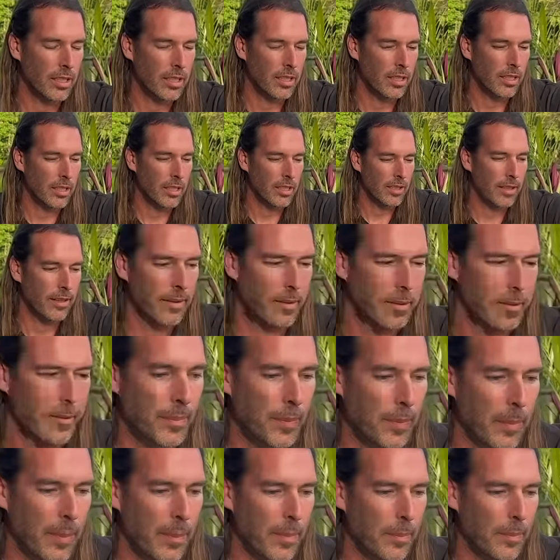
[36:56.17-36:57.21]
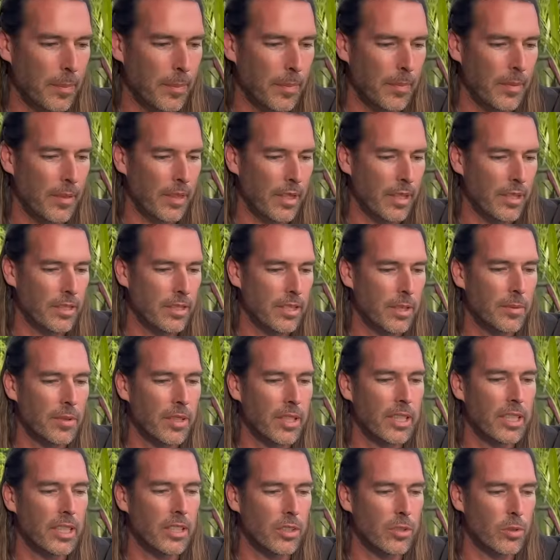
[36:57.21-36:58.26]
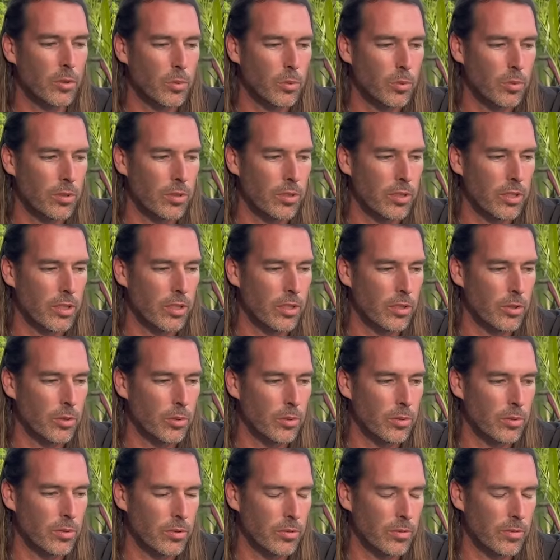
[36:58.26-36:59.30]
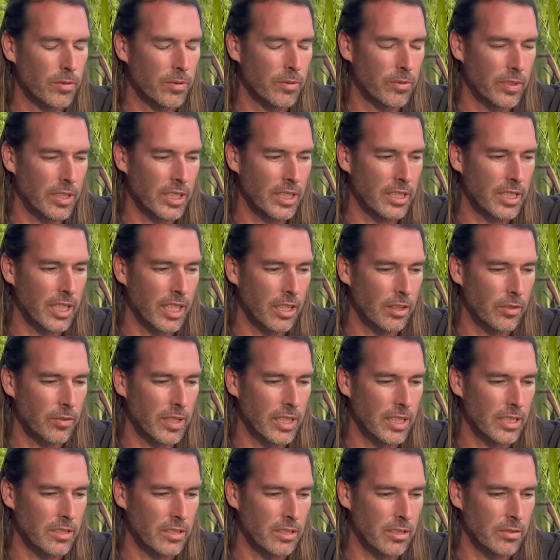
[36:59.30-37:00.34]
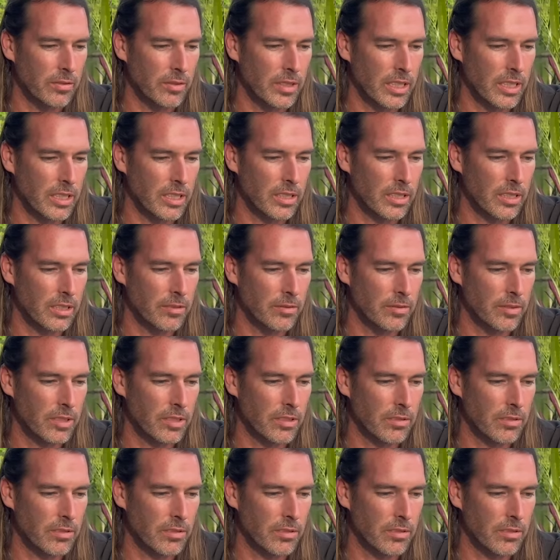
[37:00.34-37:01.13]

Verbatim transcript: um, something that you would know is very televised and a very kind of